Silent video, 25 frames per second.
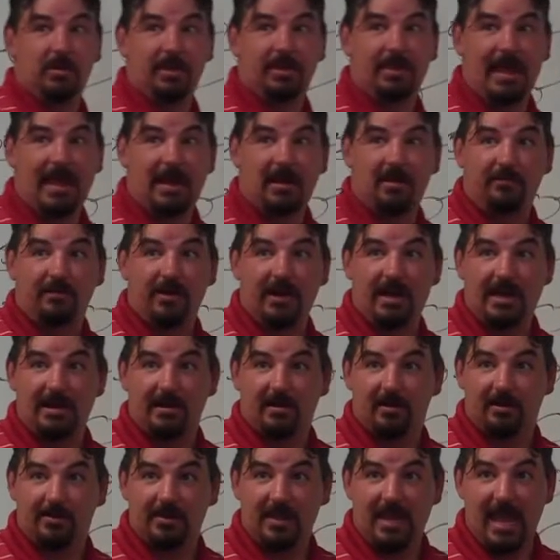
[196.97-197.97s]
with out over
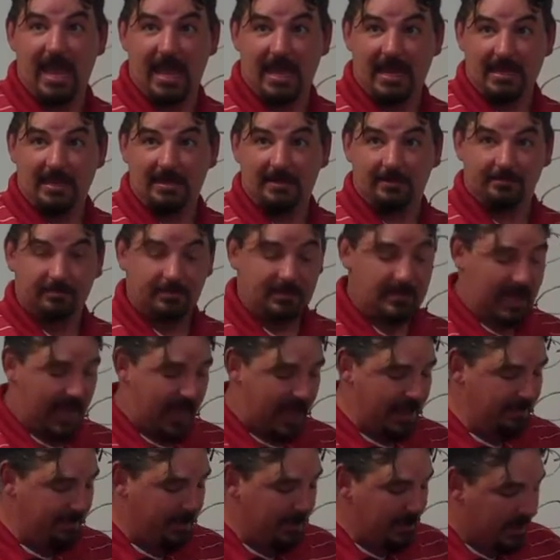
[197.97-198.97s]
here on the end.
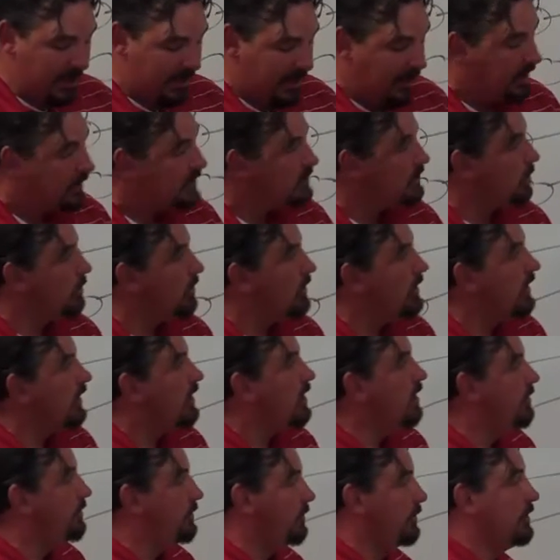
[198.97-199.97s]
Okay? So we're going to
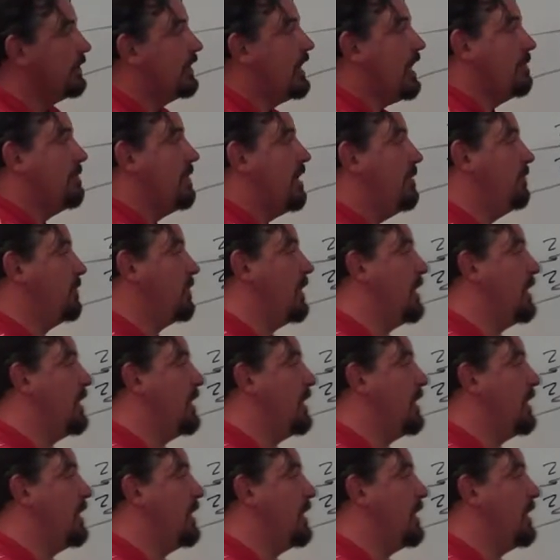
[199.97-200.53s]
go through and come up